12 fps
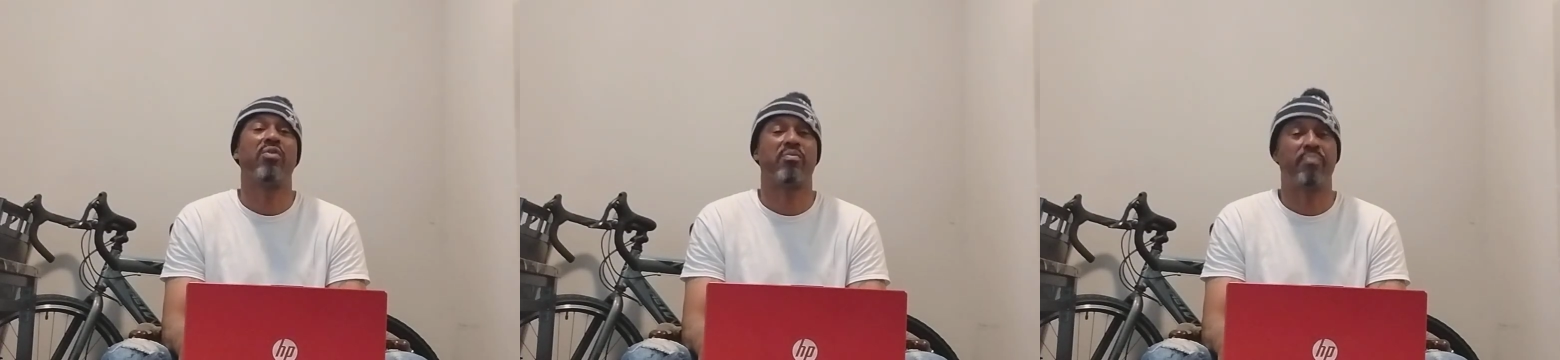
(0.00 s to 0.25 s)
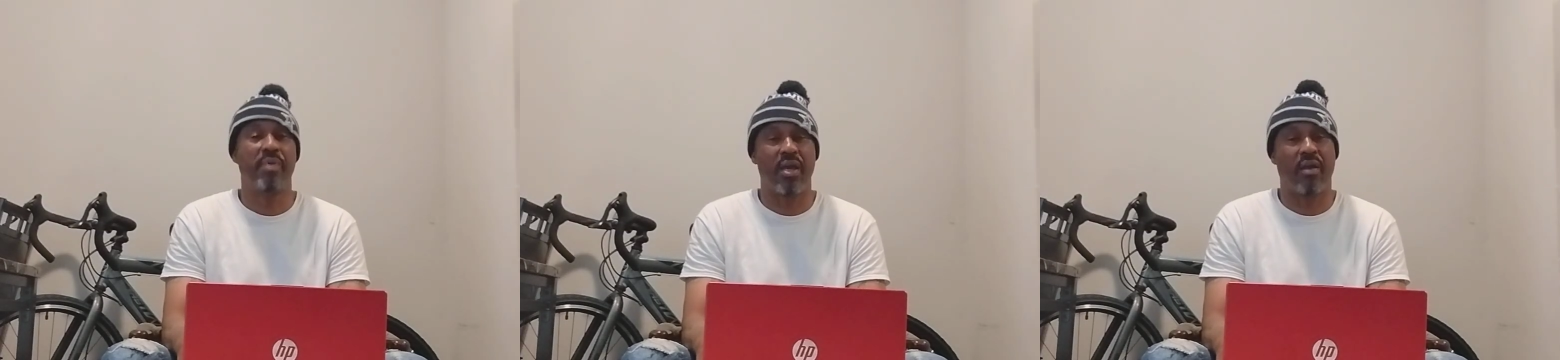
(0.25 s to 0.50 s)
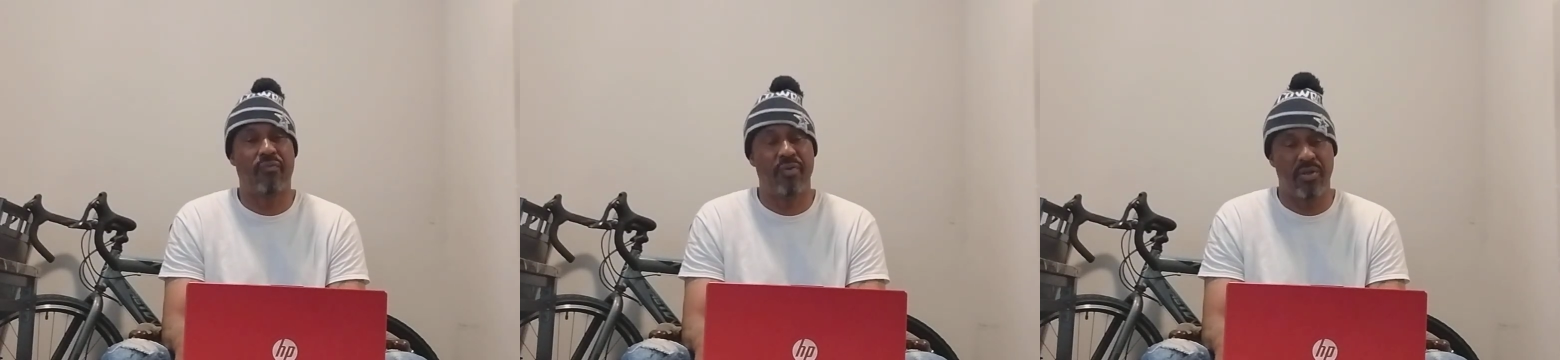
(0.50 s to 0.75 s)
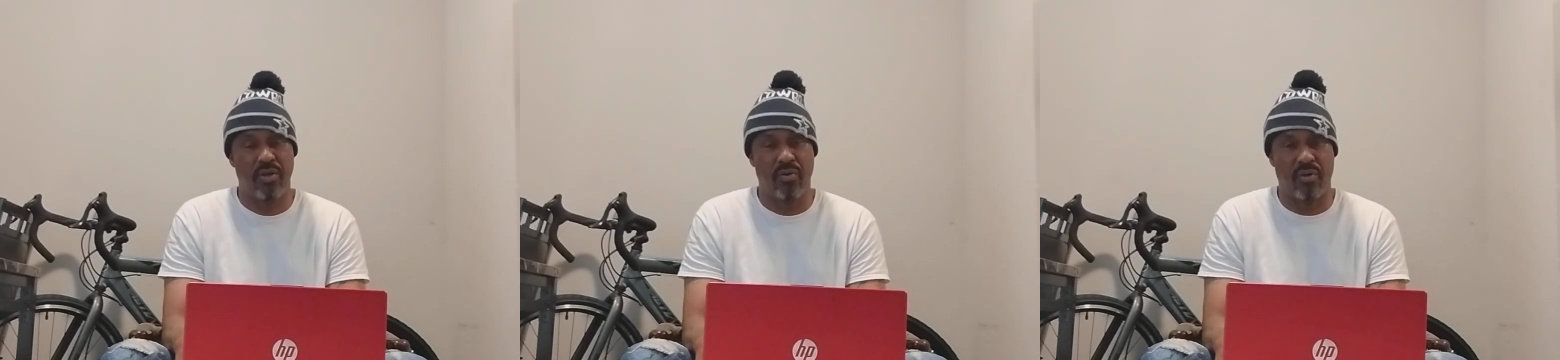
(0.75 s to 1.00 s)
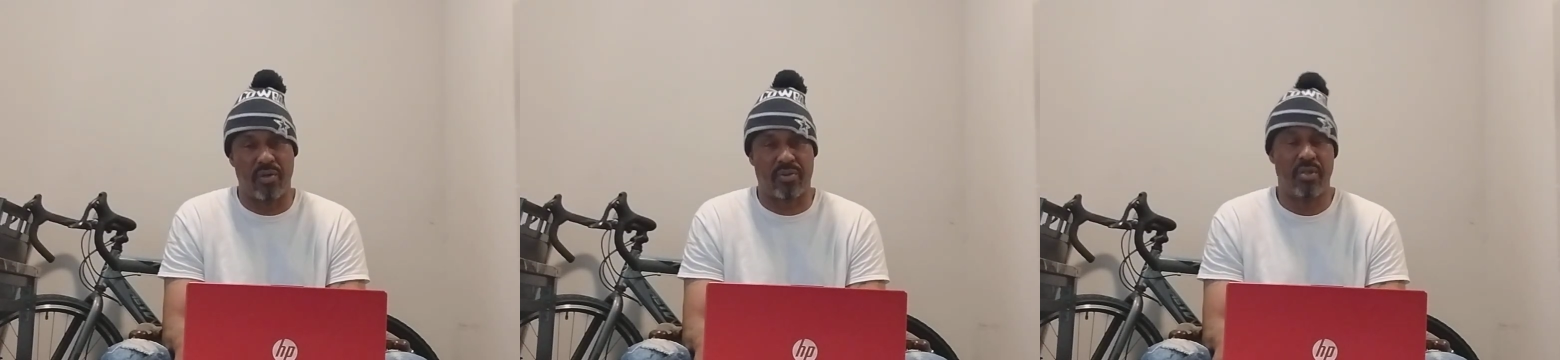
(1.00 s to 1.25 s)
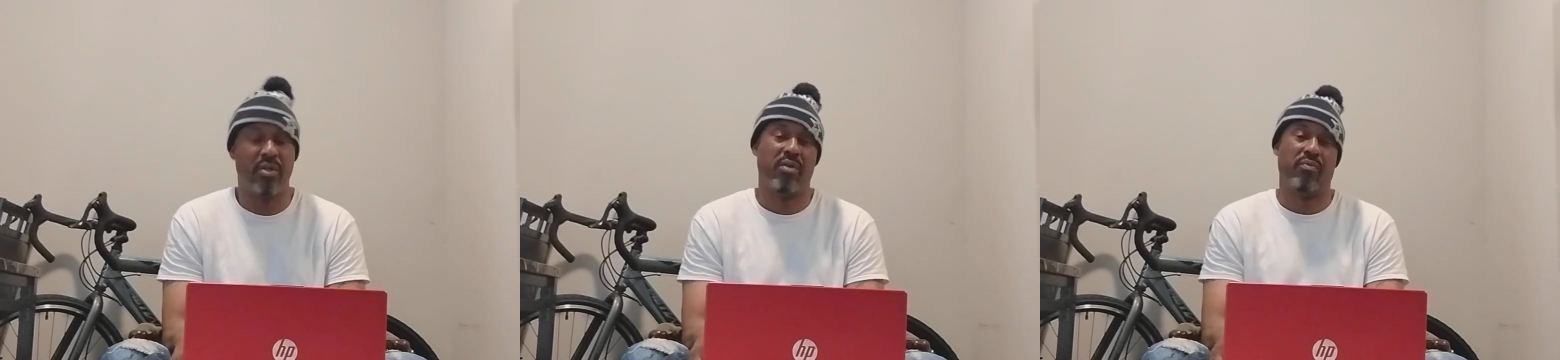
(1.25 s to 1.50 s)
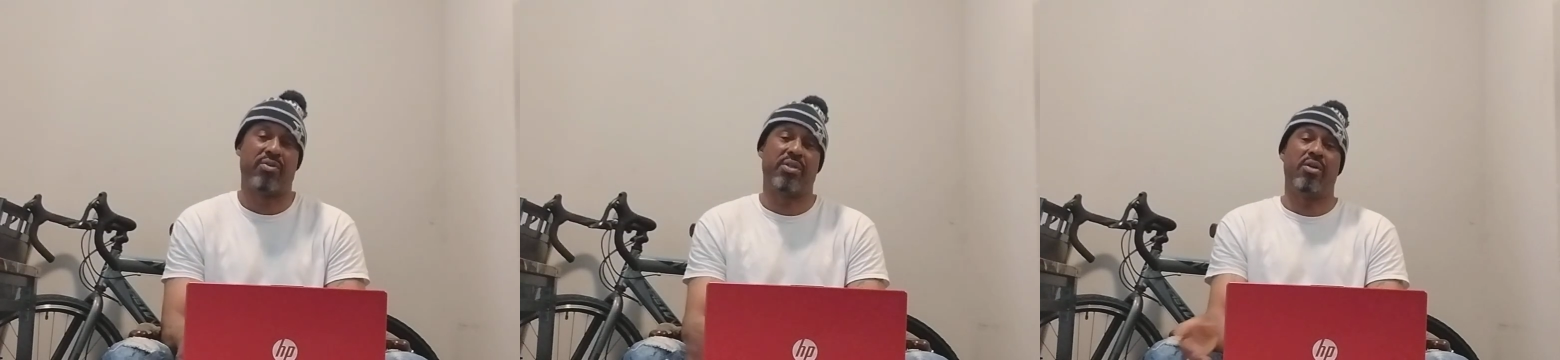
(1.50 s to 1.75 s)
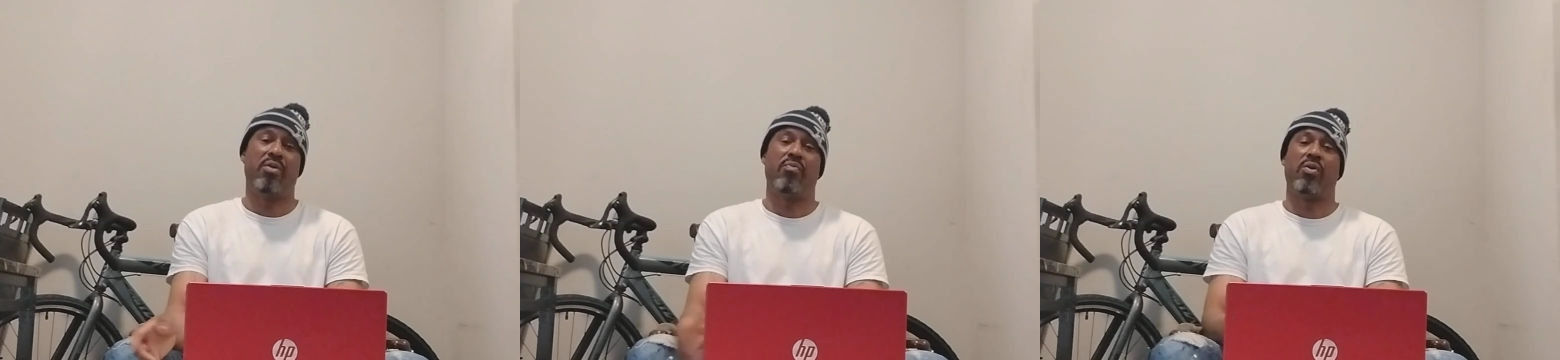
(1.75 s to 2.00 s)
respect for yours. Well,
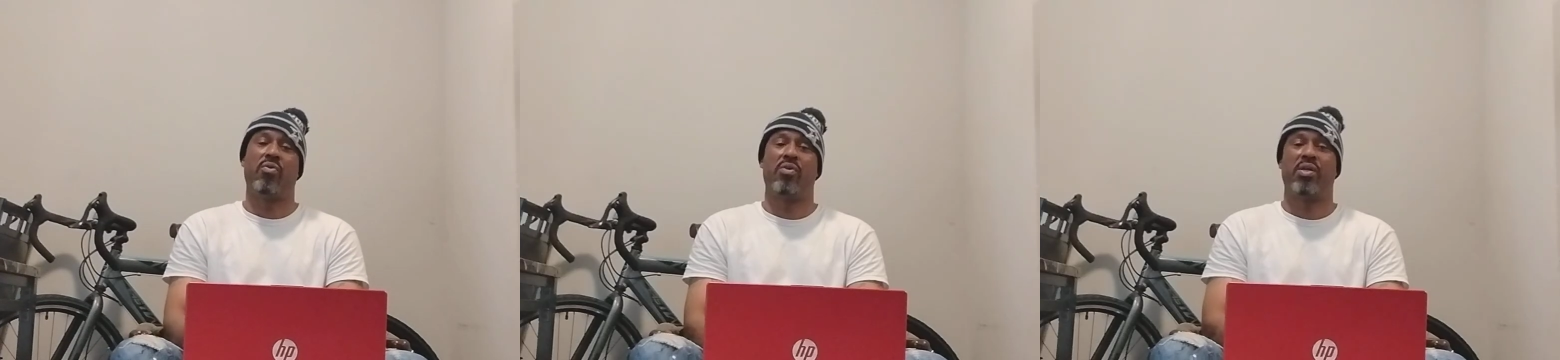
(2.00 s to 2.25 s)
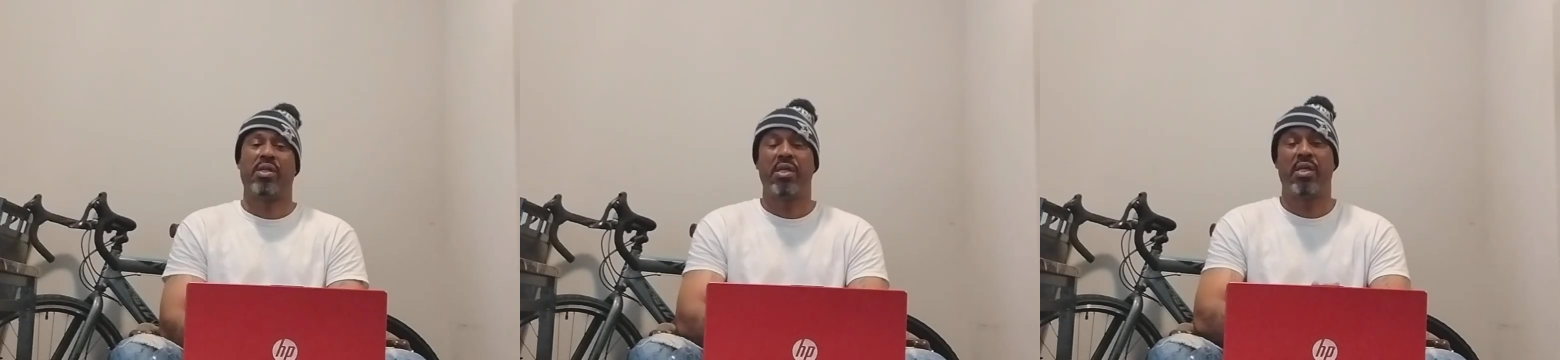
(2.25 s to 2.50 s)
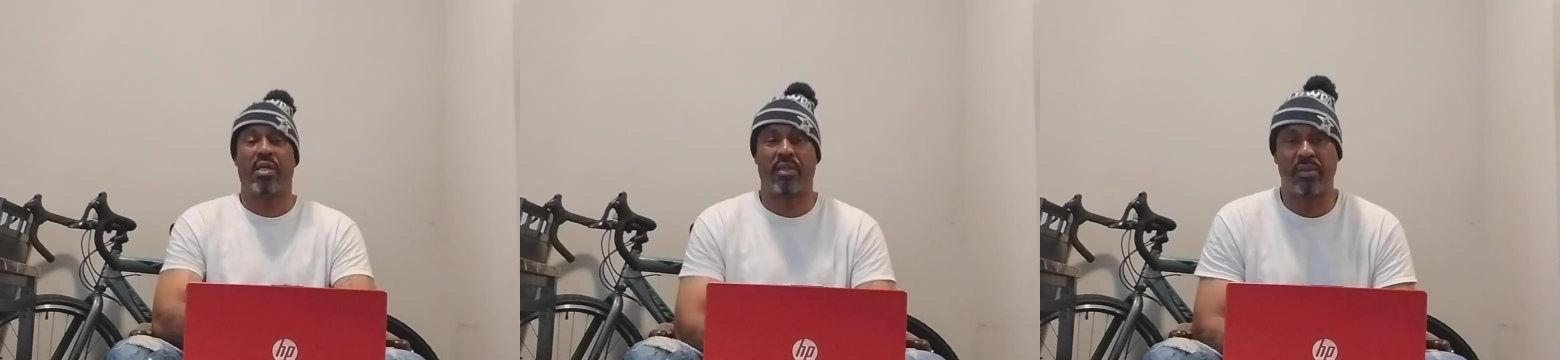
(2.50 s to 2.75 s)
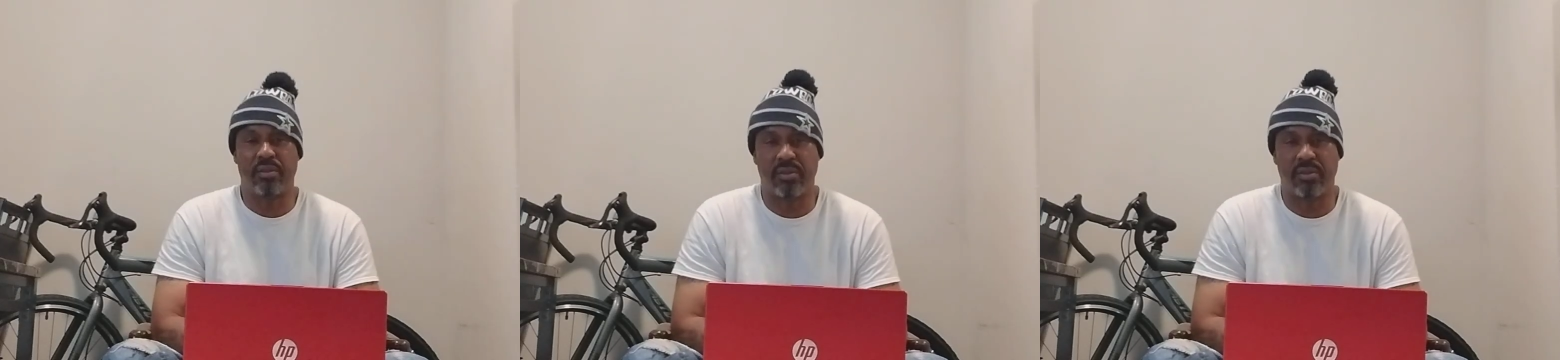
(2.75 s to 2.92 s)
see, here we go again.